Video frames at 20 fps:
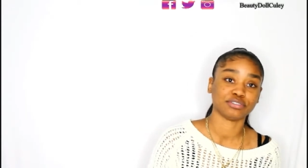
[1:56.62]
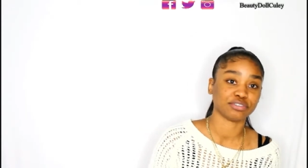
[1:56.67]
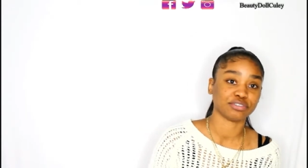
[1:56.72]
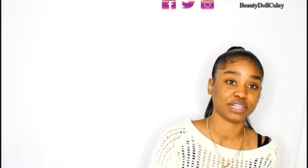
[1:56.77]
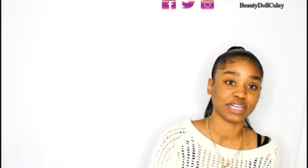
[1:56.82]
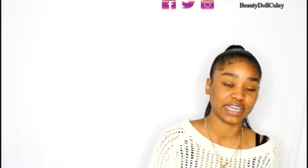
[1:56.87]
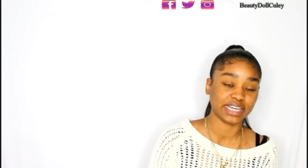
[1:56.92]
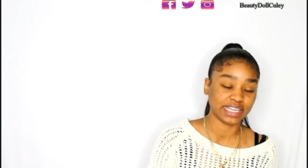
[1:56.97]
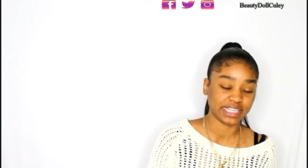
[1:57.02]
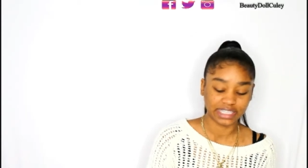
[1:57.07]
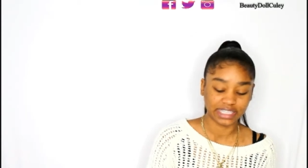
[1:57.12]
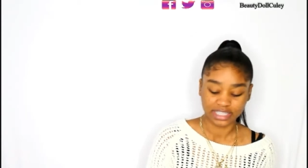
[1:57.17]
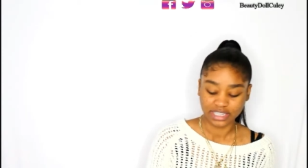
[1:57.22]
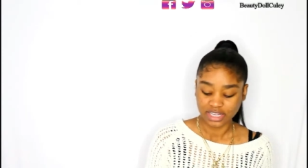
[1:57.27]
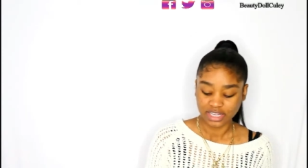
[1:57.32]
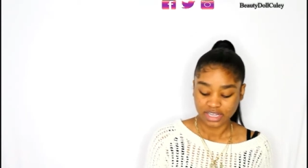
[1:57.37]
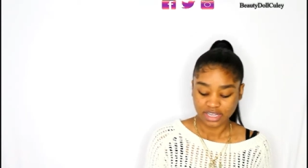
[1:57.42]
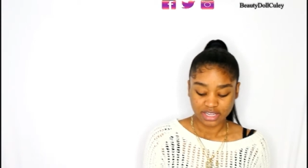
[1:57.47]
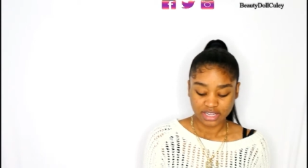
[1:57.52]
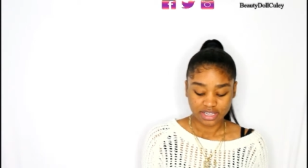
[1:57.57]
like,
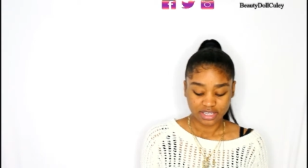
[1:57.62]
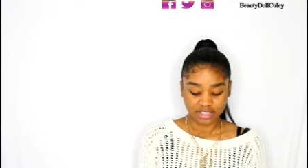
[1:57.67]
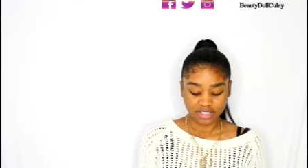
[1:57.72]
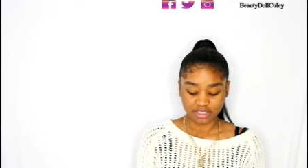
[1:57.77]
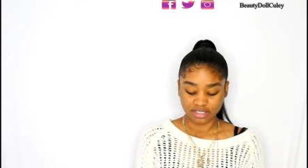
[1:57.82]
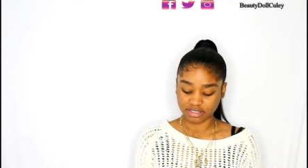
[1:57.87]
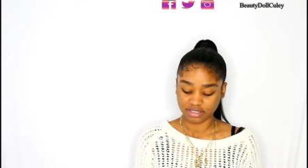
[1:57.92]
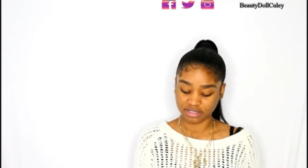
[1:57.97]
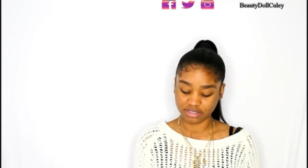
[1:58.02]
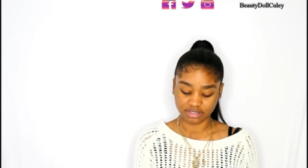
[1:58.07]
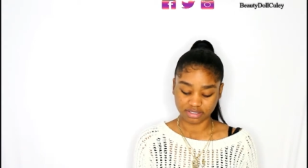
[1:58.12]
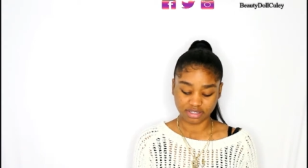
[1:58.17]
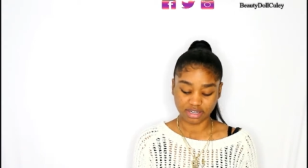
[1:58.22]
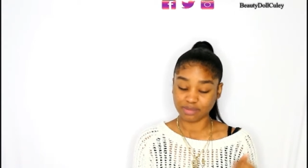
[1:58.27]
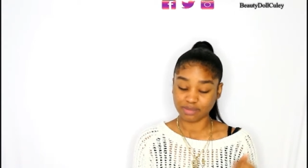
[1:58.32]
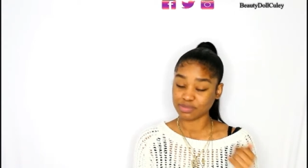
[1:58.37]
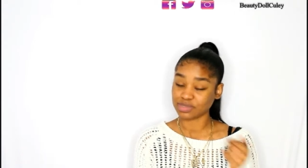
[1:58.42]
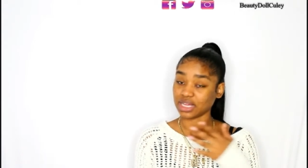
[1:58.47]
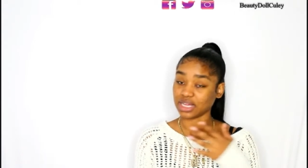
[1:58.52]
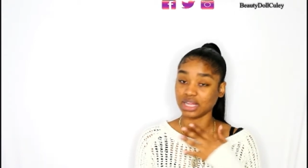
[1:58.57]

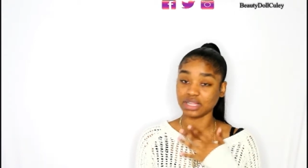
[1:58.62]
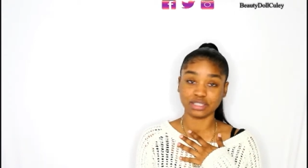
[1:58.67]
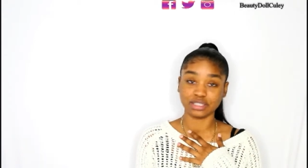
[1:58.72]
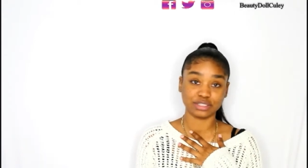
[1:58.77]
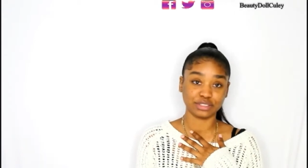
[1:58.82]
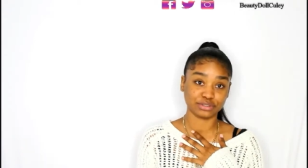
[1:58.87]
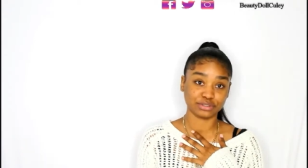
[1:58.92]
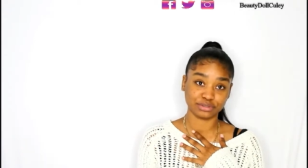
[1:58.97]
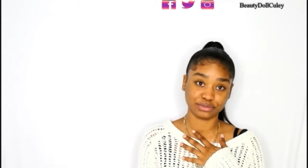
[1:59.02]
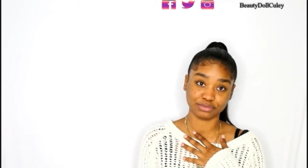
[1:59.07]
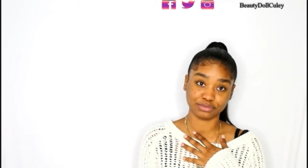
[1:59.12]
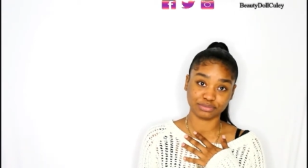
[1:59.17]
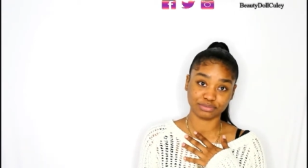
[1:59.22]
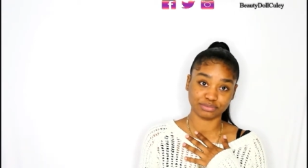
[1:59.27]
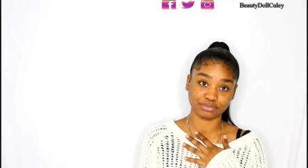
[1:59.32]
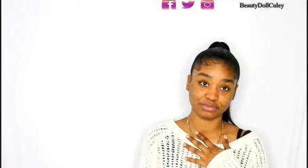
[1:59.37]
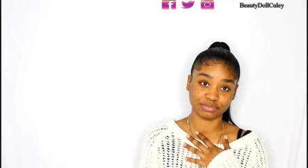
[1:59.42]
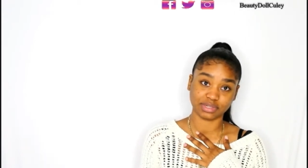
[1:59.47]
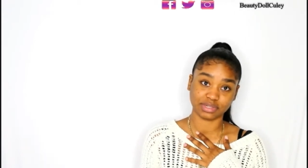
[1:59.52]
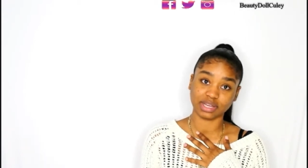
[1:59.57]
I'm telling you,
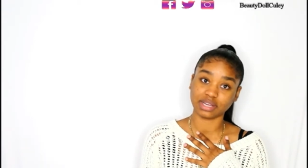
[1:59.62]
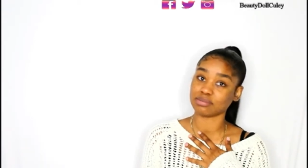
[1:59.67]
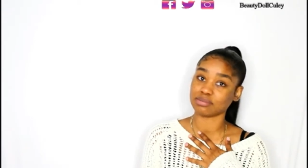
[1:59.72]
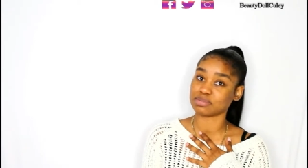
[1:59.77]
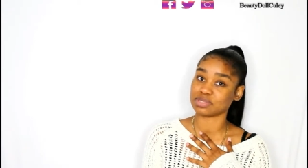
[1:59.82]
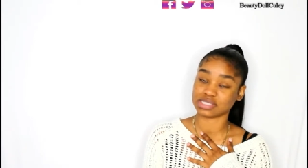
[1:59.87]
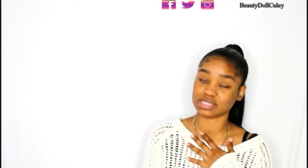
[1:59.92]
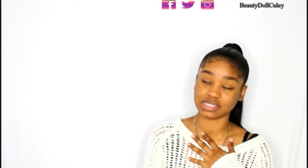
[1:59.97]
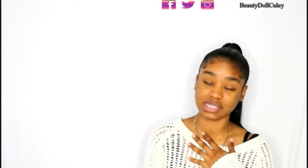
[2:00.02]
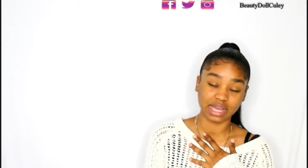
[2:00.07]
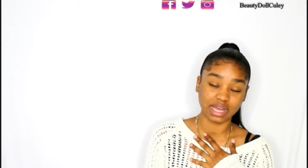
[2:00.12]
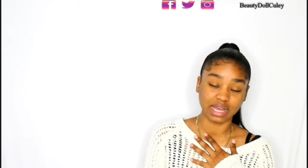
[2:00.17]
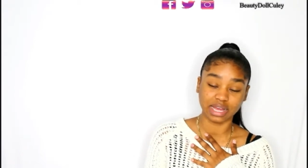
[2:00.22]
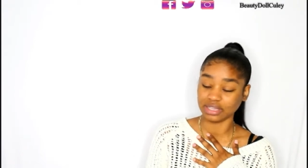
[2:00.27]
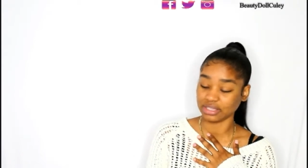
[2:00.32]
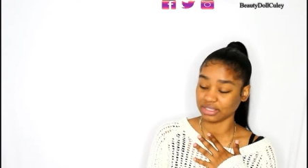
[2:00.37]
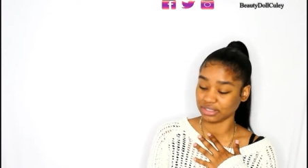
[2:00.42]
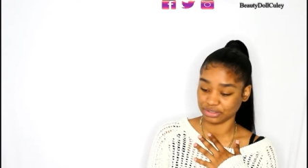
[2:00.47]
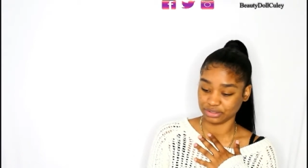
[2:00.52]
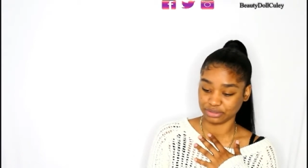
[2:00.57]
I'm
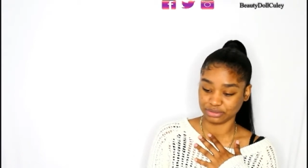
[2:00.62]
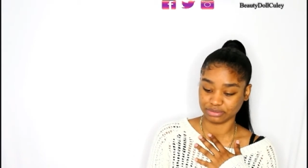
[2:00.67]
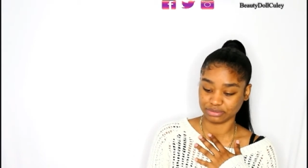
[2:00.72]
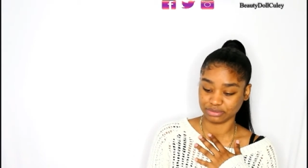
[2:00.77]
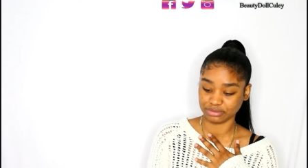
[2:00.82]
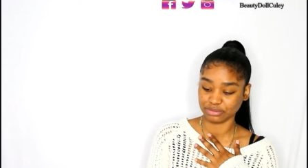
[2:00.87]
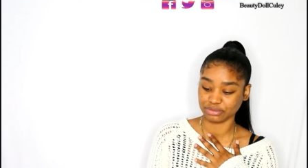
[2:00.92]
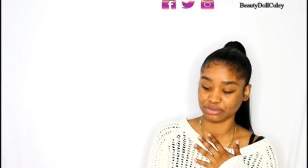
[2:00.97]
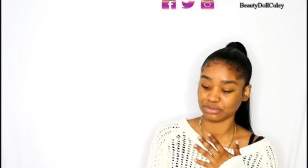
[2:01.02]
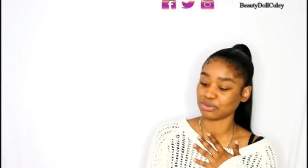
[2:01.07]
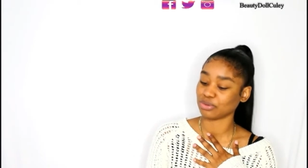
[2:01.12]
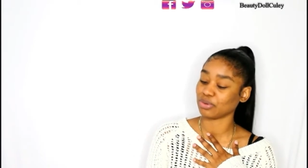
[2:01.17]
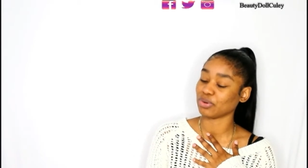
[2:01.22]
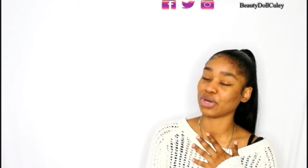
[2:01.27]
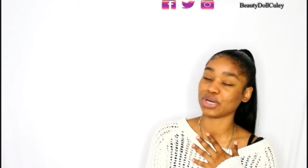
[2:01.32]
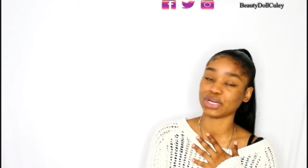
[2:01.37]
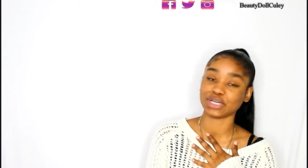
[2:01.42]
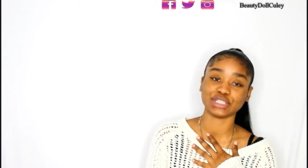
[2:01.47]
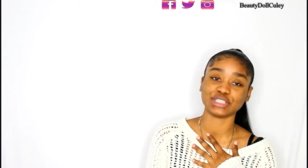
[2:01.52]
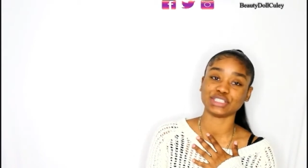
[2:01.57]
telling you,
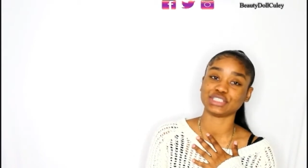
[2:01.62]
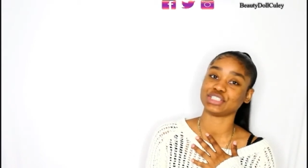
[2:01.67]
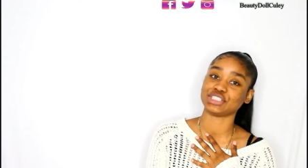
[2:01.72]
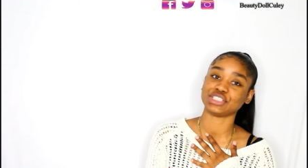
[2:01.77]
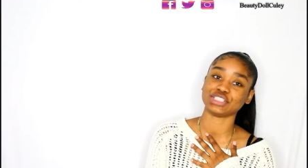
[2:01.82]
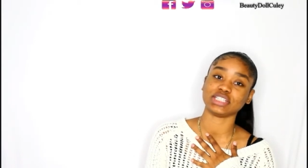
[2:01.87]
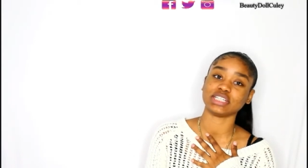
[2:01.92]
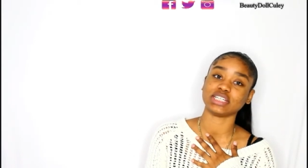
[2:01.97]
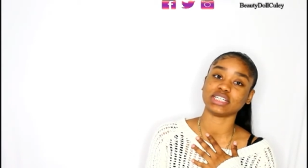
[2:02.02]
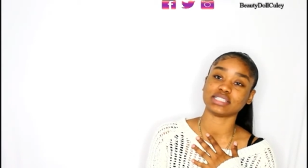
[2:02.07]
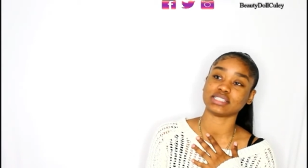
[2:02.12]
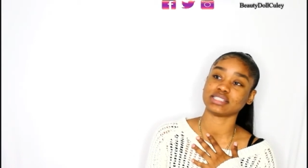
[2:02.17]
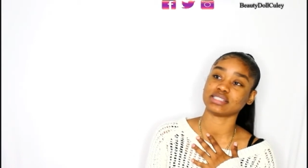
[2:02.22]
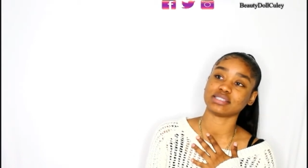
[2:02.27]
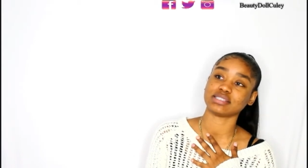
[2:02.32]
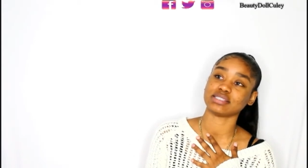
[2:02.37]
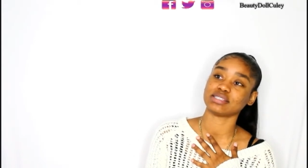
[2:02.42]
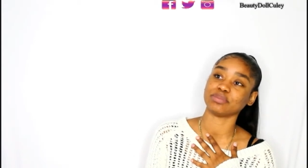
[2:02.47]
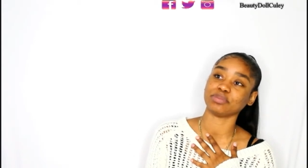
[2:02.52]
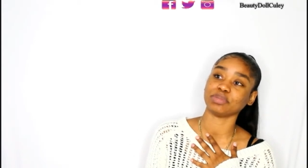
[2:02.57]
gorgeous
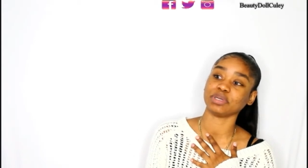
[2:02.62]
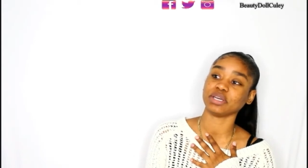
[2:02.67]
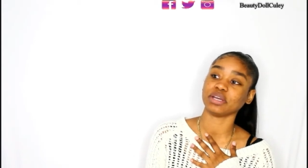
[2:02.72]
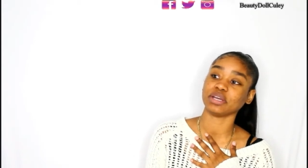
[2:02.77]
to me.